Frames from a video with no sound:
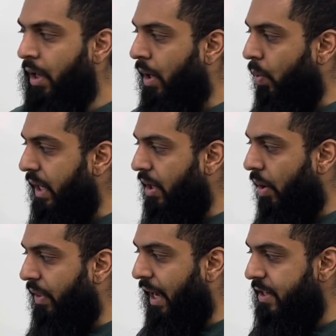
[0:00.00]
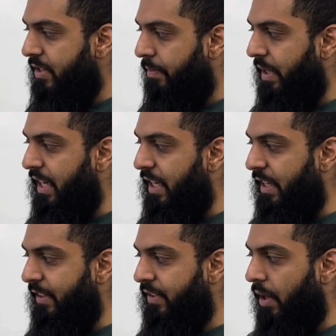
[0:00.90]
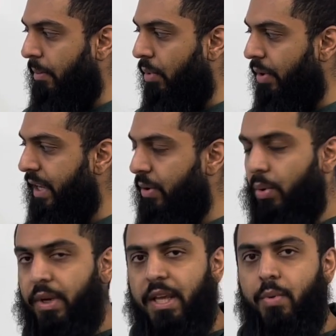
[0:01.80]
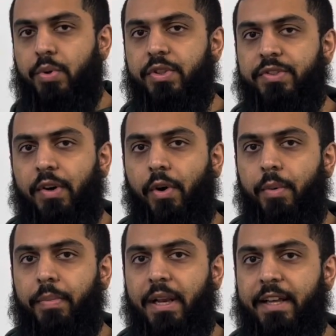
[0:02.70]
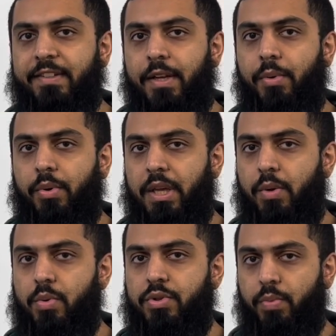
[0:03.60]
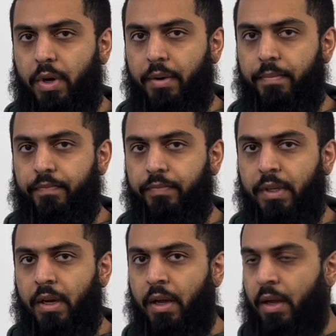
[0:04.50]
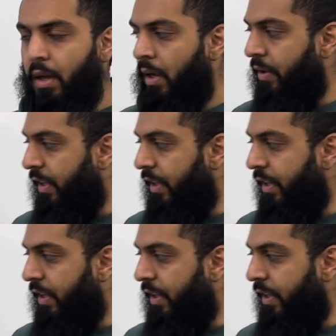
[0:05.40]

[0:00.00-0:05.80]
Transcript: We know that P is more than or equal to 0, but less than or equal to 1. The